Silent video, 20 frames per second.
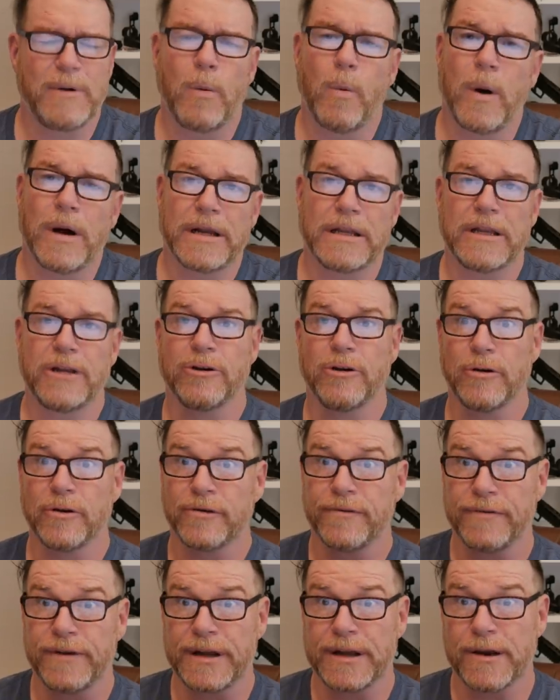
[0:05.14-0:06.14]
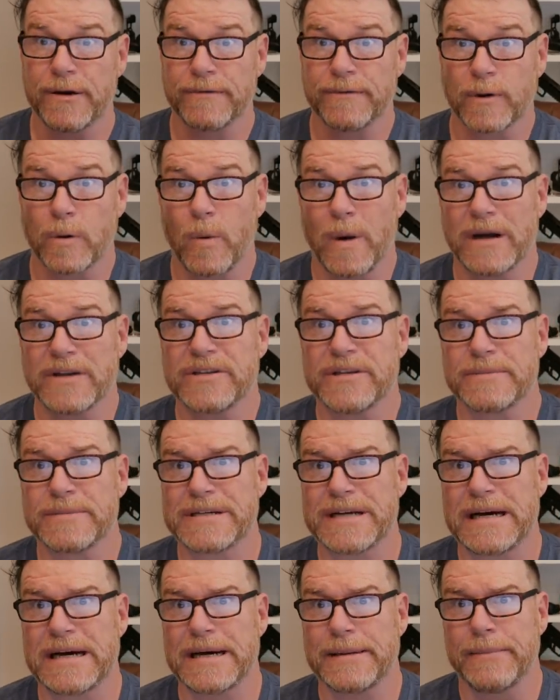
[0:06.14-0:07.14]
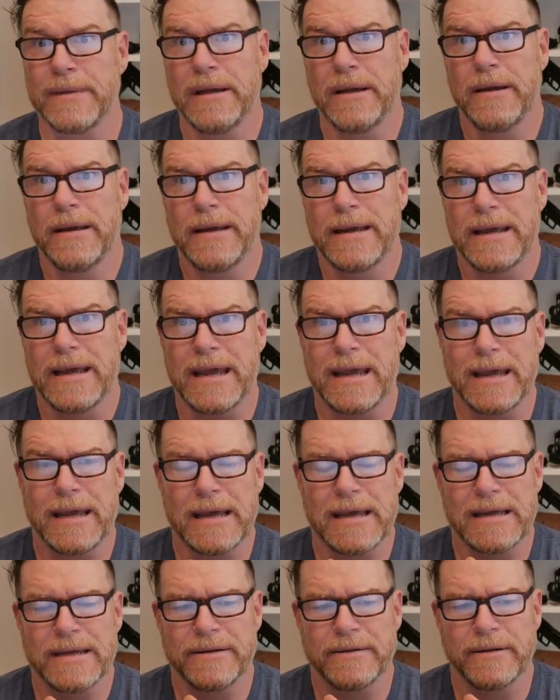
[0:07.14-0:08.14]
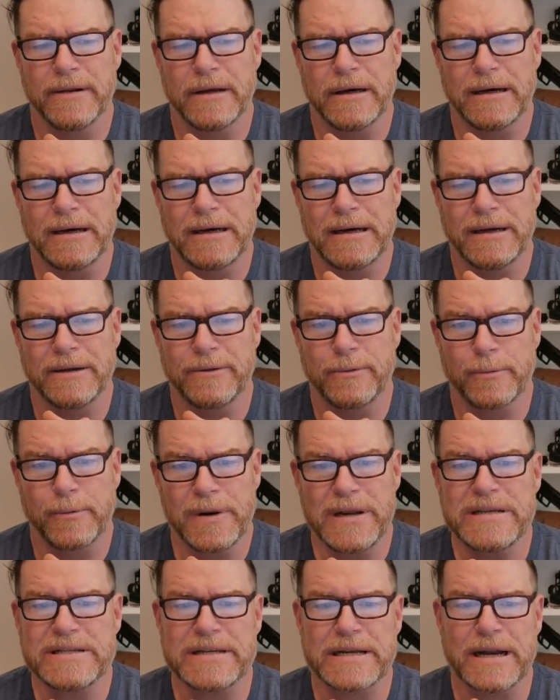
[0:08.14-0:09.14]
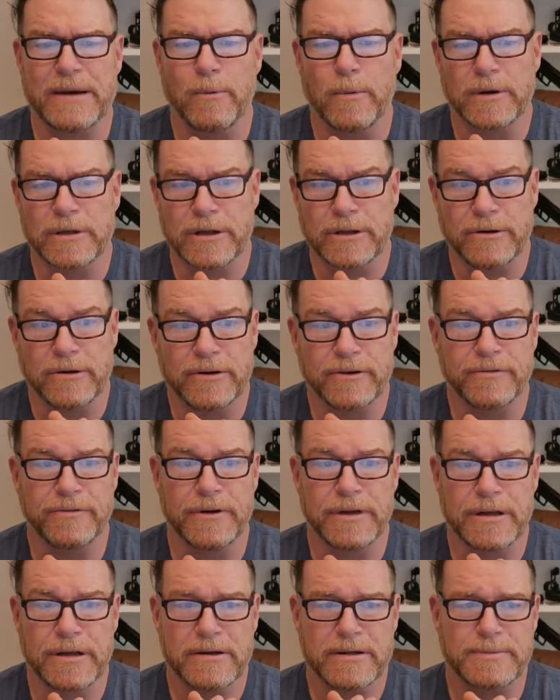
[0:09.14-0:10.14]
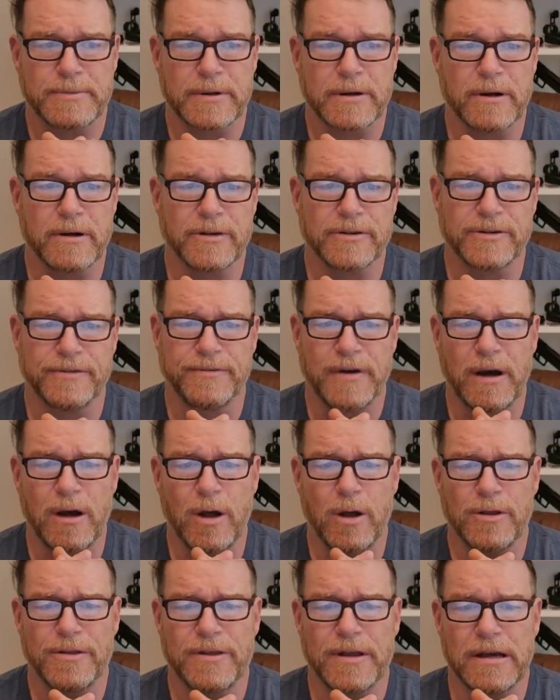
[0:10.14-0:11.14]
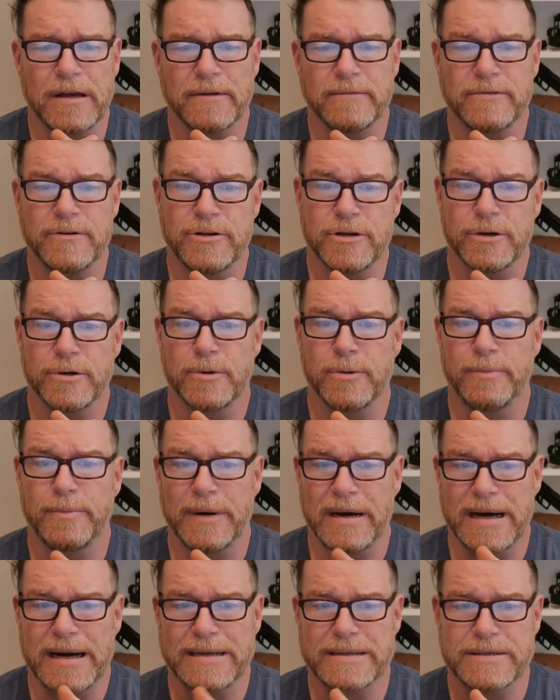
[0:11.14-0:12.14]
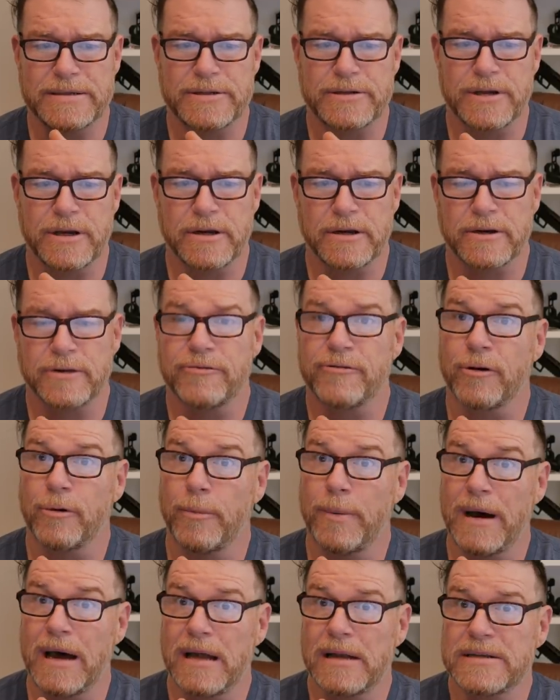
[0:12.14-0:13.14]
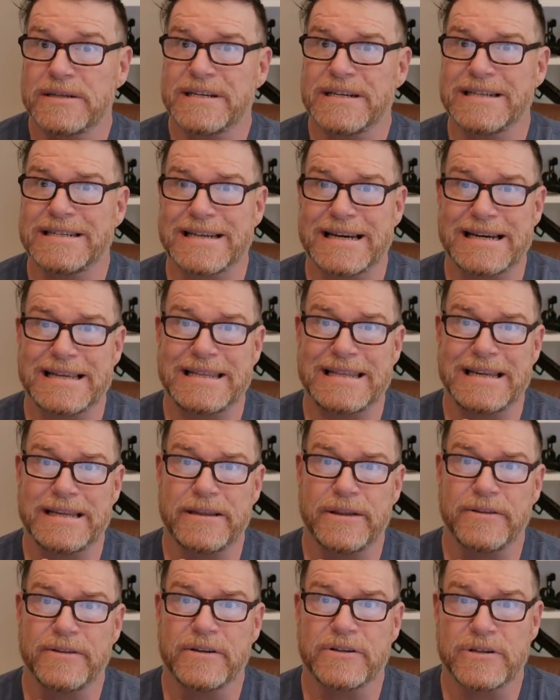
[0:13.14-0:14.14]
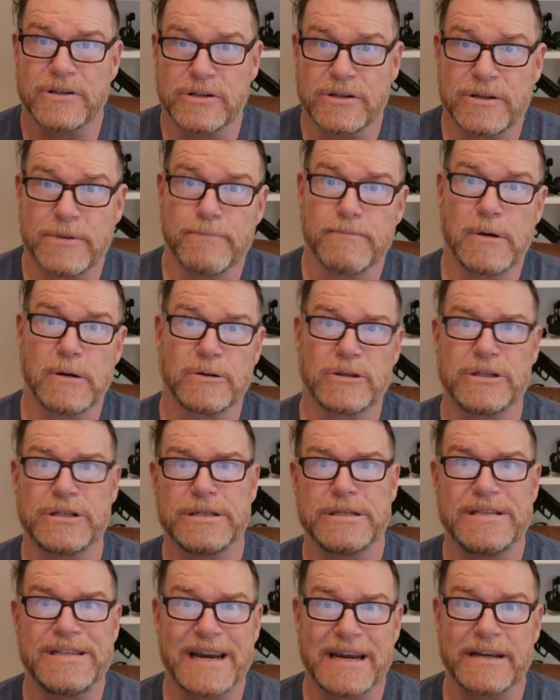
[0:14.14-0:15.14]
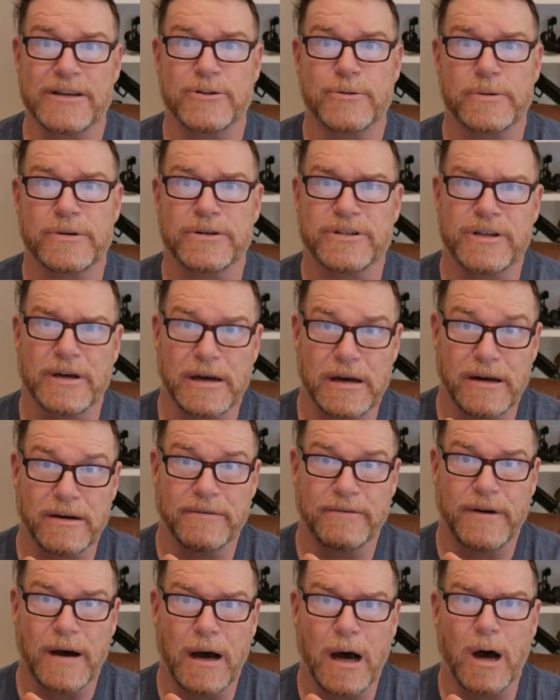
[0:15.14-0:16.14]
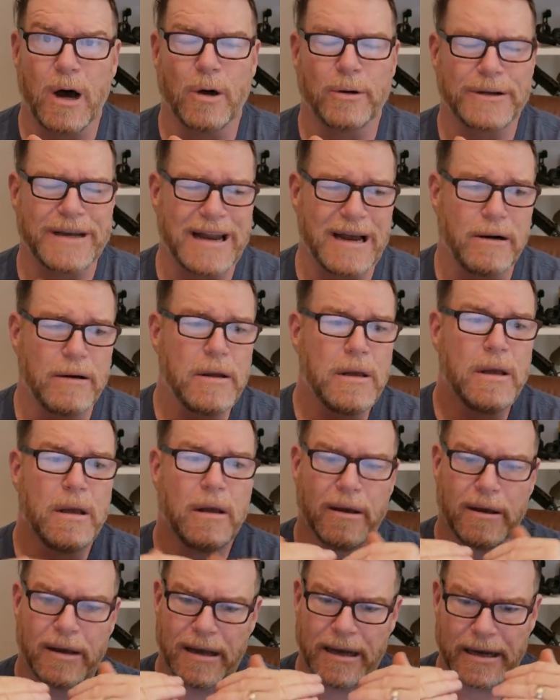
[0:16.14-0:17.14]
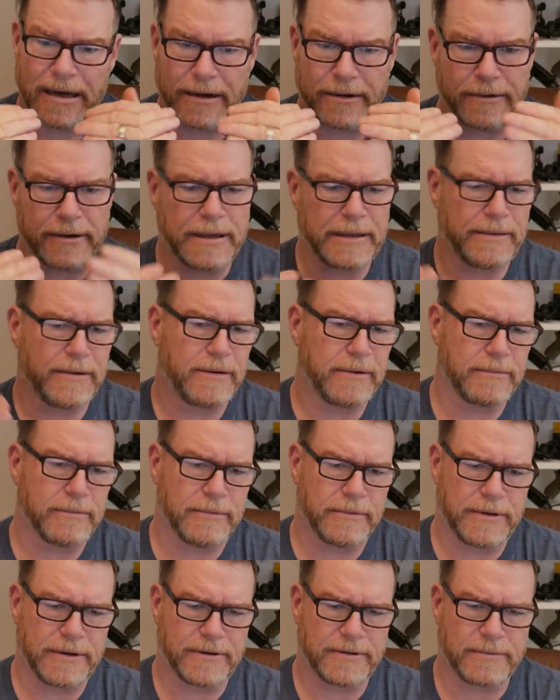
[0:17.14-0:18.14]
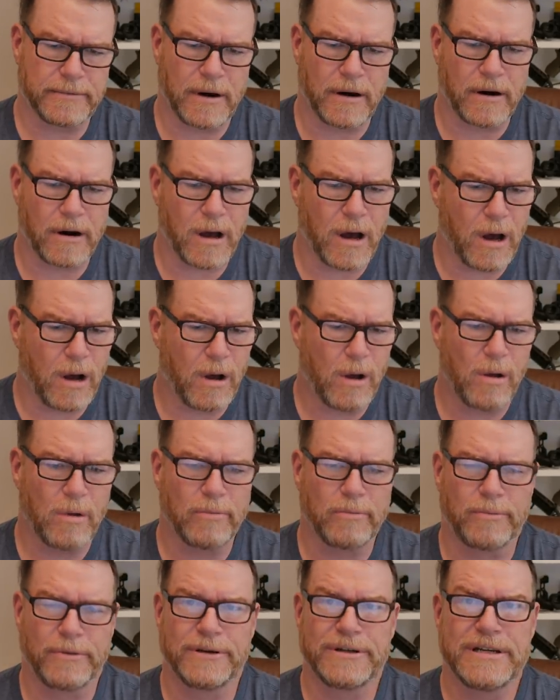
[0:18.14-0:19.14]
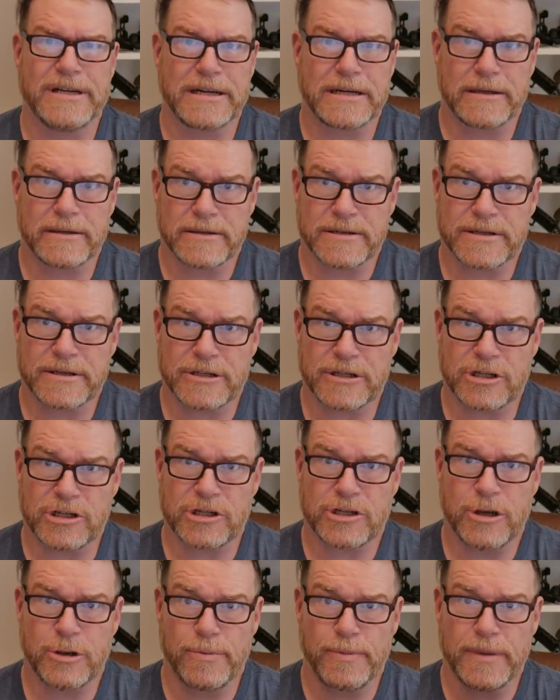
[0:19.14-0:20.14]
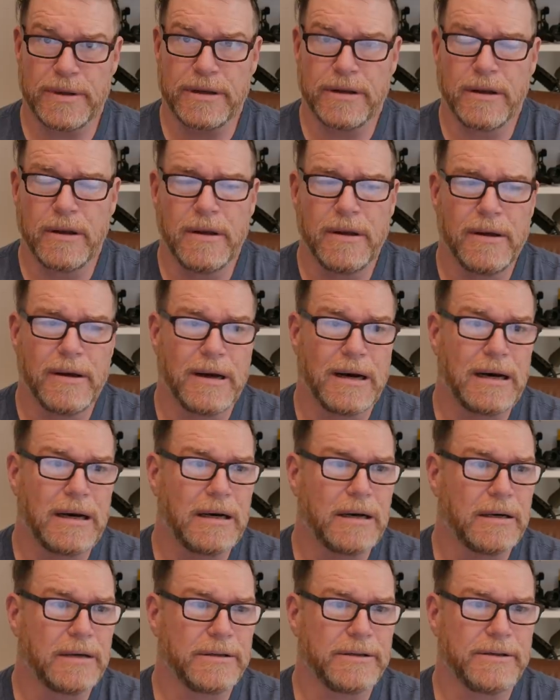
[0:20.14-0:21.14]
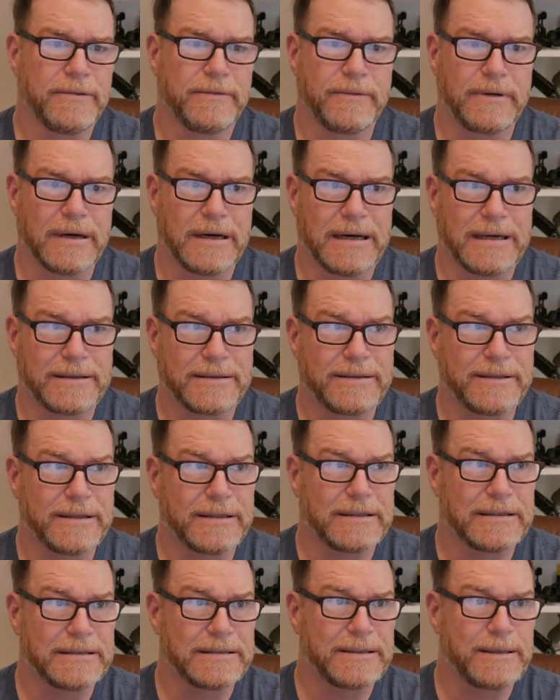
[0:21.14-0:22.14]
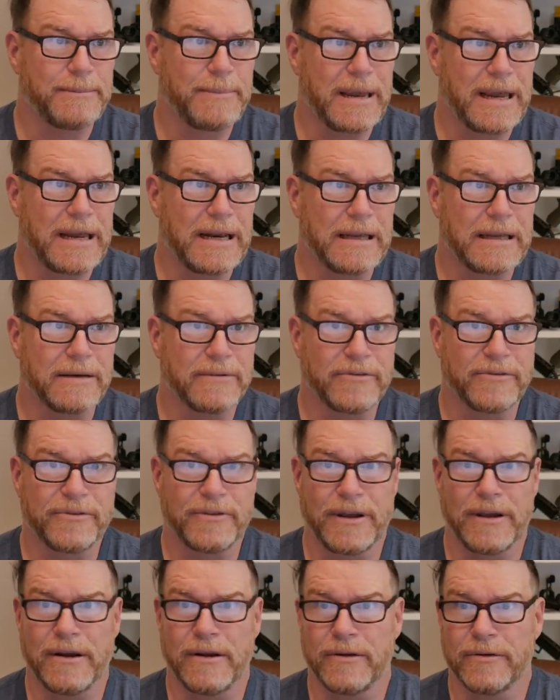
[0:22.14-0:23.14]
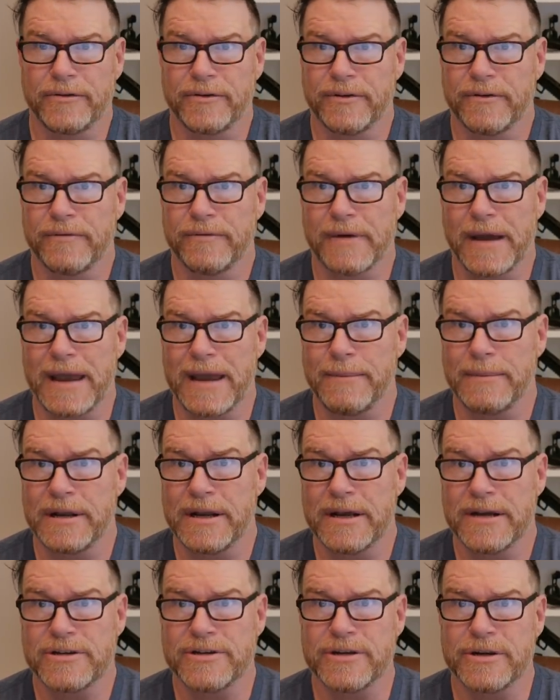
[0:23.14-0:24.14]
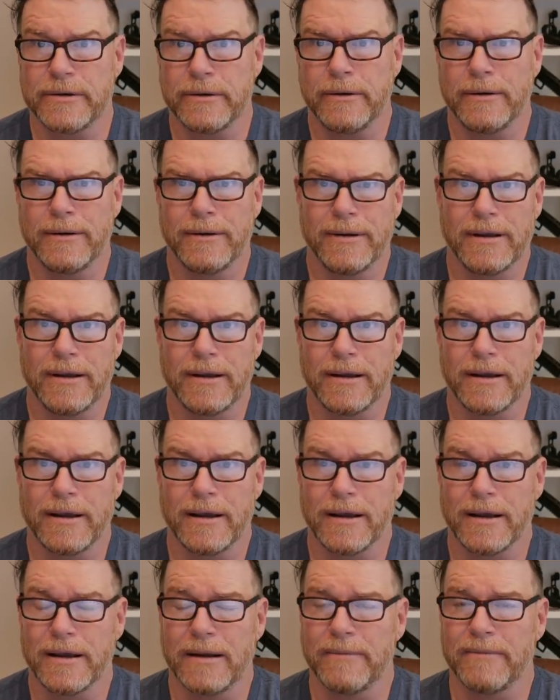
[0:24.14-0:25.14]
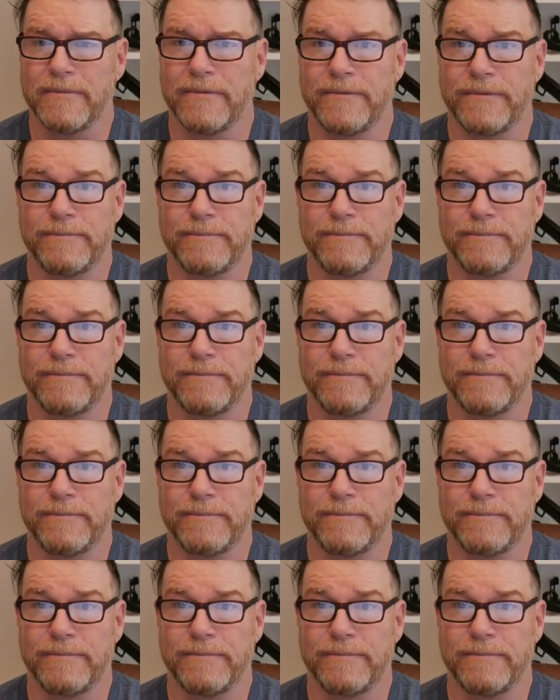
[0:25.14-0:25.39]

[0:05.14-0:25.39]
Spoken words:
been wanting to do this video for quite some time. And the reason I wanted to do this video is because of all of Joe Biden's gun control policies, I think that this is the most dangerous of all. Now, I agree. They're are all ridiculously stupid. You've got the banning of sales of ammunition and